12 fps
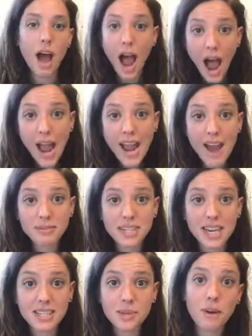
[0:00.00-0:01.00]
I have to
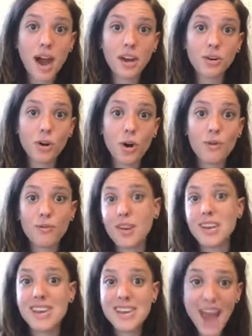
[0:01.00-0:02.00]
get to Pine Grove
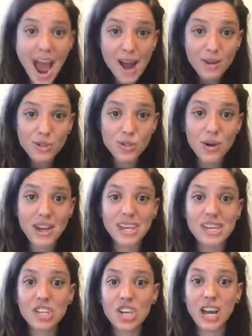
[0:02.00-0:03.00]
now so I
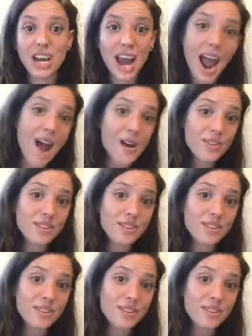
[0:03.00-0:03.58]
can check it out.